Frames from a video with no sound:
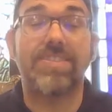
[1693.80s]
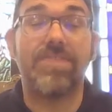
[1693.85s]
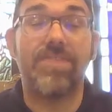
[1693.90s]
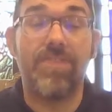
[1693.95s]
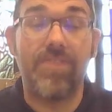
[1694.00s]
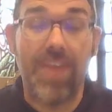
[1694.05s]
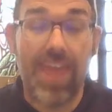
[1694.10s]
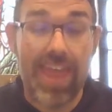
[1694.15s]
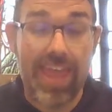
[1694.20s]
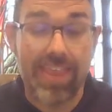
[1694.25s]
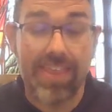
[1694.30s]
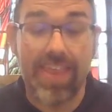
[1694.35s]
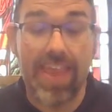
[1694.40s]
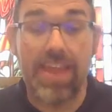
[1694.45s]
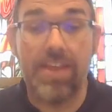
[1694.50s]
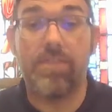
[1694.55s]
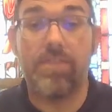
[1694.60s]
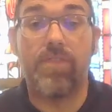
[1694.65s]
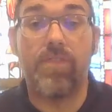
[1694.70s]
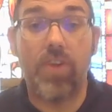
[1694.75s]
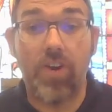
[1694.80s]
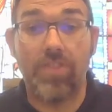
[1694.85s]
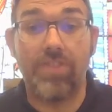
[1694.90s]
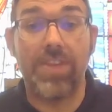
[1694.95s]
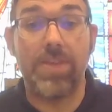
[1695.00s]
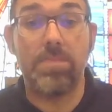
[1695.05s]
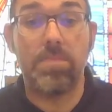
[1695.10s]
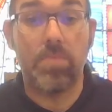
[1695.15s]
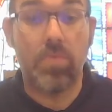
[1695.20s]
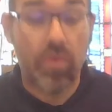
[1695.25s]
faith and
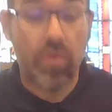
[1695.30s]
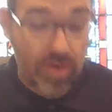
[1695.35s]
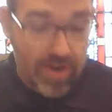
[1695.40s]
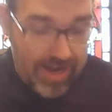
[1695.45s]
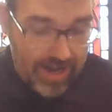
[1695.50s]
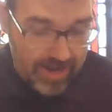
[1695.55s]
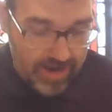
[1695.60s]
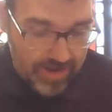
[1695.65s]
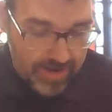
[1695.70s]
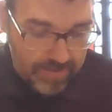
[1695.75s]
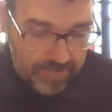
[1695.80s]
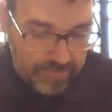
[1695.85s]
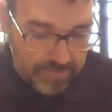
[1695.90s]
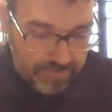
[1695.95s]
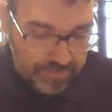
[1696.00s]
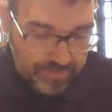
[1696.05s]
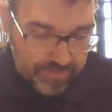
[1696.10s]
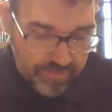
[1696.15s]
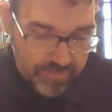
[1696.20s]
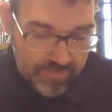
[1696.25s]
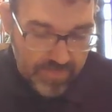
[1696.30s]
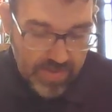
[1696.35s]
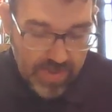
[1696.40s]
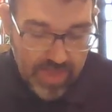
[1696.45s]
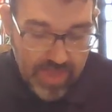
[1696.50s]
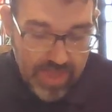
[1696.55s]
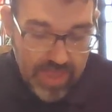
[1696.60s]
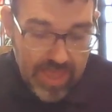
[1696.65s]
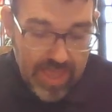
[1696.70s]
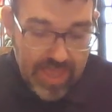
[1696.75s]
fervent prayer.
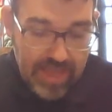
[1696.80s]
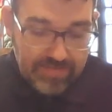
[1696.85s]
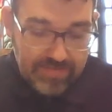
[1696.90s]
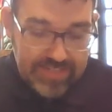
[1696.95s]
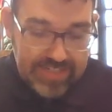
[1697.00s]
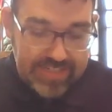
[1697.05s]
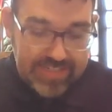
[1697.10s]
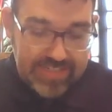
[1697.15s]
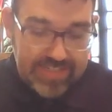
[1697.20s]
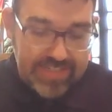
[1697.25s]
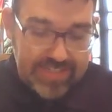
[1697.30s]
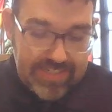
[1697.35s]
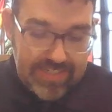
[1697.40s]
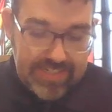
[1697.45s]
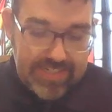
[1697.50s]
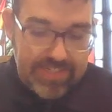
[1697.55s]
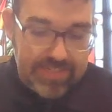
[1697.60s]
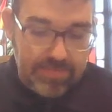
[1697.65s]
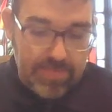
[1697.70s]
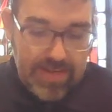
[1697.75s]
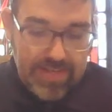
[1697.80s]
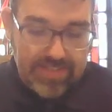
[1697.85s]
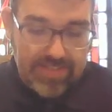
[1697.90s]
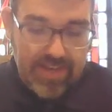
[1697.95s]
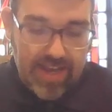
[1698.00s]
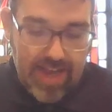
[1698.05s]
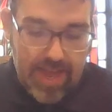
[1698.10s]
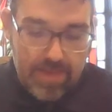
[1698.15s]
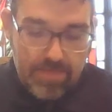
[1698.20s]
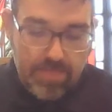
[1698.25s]
If Jesus needed to spend
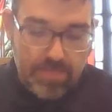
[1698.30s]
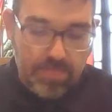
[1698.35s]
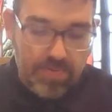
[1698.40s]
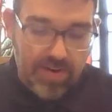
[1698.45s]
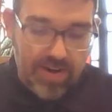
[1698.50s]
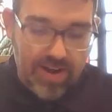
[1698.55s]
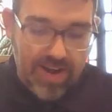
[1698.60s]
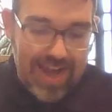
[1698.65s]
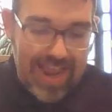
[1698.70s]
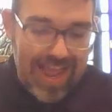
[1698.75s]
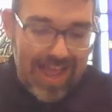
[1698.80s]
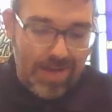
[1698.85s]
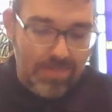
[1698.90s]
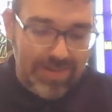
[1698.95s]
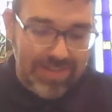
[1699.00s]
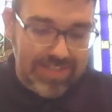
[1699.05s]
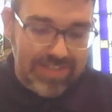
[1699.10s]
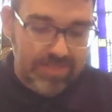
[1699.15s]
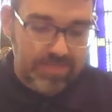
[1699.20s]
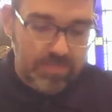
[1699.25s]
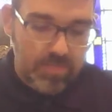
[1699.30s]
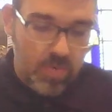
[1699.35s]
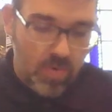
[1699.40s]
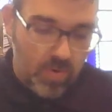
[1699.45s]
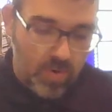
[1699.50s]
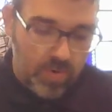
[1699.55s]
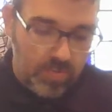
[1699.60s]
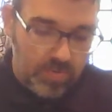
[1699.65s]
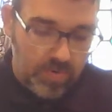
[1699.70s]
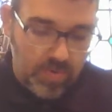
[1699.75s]
time in prayer, how much
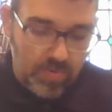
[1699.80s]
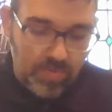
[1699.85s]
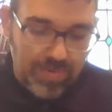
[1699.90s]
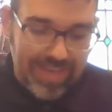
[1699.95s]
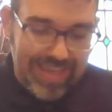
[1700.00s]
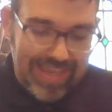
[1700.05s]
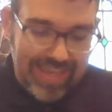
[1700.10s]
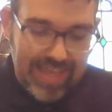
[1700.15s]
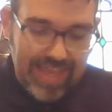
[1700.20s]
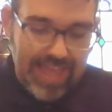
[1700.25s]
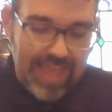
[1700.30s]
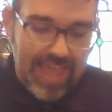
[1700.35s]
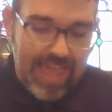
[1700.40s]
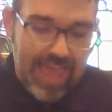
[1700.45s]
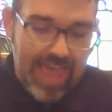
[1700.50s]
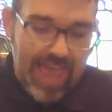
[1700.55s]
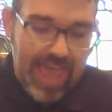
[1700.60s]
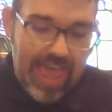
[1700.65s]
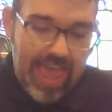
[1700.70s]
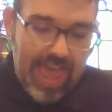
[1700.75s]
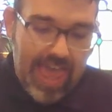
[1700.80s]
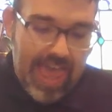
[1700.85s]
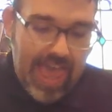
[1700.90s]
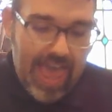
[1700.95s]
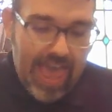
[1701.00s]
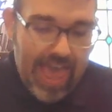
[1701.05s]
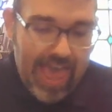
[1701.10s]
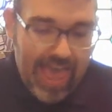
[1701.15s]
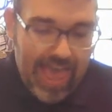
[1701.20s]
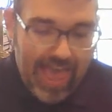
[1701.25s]
more will we
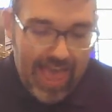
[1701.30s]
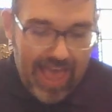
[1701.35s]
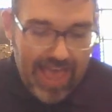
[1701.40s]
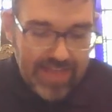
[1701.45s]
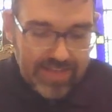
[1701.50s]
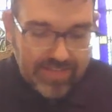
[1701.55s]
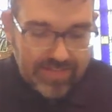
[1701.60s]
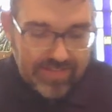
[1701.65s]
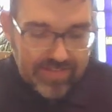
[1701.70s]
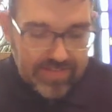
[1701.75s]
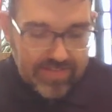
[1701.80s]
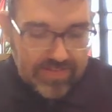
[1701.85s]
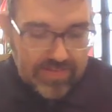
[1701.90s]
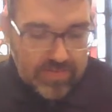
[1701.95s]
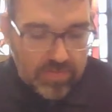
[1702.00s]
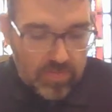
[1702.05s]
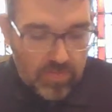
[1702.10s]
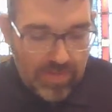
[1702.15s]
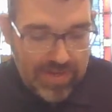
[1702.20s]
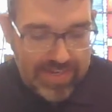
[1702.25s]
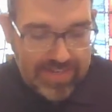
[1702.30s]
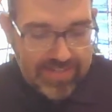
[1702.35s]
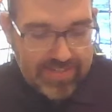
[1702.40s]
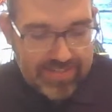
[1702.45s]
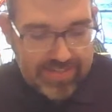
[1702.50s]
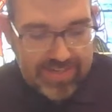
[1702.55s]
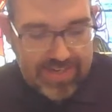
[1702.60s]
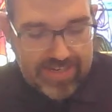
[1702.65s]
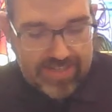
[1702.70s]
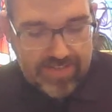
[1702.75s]
as we
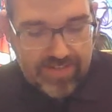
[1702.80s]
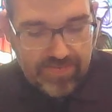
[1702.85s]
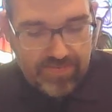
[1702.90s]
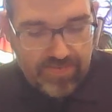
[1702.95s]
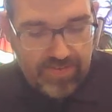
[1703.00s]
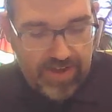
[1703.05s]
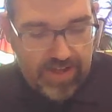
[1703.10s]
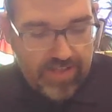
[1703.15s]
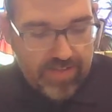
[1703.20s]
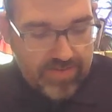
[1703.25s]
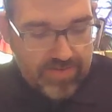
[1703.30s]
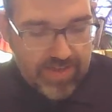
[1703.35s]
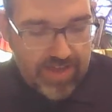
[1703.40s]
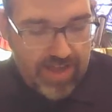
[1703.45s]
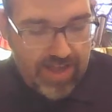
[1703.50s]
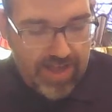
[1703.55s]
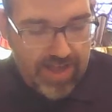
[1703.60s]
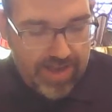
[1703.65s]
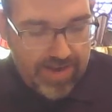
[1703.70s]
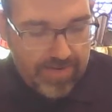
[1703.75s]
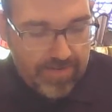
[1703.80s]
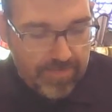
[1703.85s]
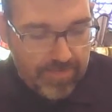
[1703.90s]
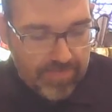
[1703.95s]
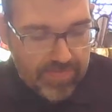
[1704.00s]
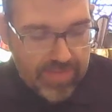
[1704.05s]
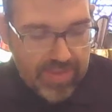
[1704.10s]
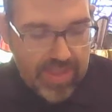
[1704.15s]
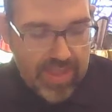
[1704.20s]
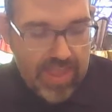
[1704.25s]
seek to follow God?
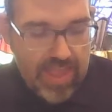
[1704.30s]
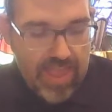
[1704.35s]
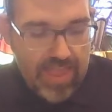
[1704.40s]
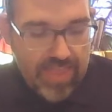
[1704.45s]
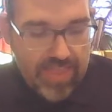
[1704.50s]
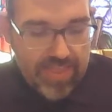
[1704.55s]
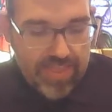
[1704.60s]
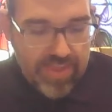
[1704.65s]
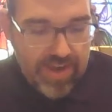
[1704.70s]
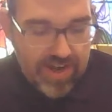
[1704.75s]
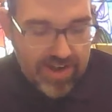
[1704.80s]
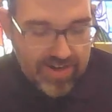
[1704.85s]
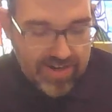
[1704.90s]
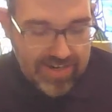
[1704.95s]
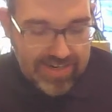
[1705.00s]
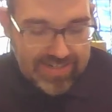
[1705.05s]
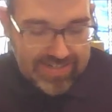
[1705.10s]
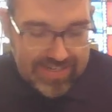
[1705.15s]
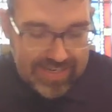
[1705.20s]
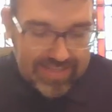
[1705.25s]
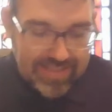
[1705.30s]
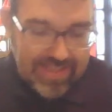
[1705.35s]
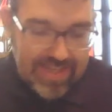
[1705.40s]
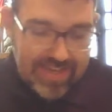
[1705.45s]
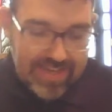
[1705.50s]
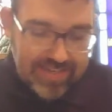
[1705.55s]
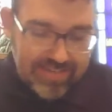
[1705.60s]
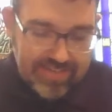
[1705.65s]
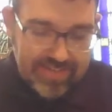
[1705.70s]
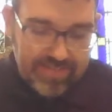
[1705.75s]
Then there is a
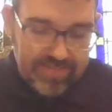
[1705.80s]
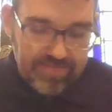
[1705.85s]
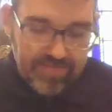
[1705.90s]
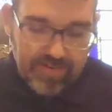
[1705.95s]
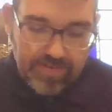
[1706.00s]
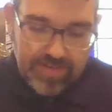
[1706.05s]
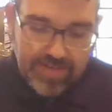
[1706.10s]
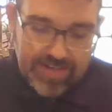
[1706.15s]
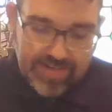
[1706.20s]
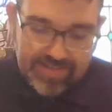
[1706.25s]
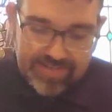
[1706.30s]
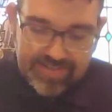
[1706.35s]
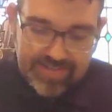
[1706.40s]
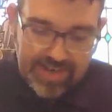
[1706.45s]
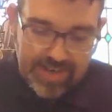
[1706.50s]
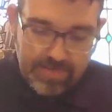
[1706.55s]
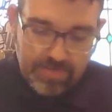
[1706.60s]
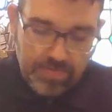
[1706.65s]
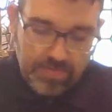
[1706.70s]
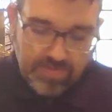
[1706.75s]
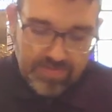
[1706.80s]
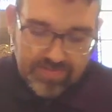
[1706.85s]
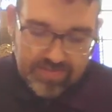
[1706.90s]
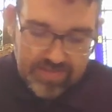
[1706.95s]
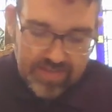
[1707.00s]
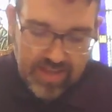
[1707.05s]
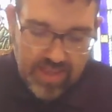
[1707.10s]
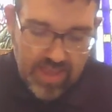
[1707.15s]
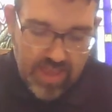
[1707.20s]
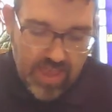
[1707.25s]
lesson from the
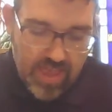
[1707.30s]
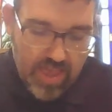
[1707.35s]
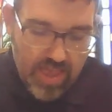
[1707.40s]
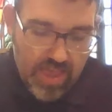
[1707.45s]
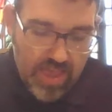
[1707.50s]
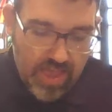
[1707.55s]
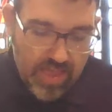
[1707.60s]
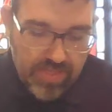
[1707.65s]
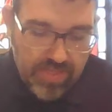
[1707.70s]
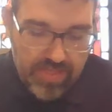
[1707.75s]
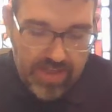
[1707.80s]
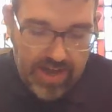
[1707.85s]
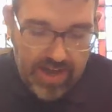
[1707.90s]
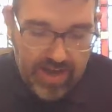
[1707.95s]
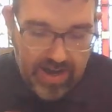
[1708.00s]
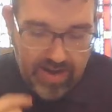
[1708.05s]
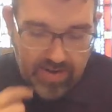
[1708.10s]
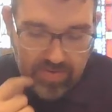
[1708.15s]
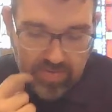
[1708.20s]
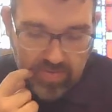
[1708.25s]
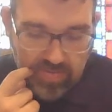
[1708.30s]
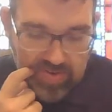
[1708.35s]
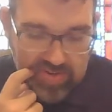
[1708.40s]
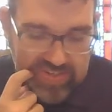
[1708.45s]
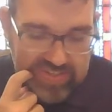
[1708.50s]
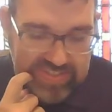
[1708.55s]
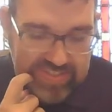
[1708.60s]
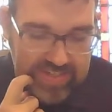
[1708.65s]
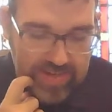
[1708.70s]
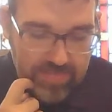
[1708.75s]
disciples. There were
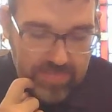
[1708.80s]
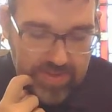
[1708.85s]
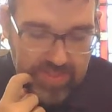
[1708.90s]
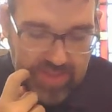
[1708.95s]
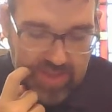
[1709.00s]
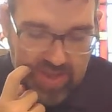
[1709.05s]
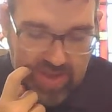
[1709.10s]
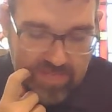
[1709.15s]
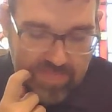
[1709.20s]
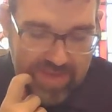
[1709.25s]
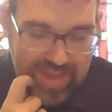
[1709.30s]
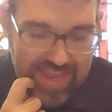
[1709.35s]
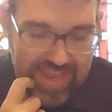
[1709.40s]
some of them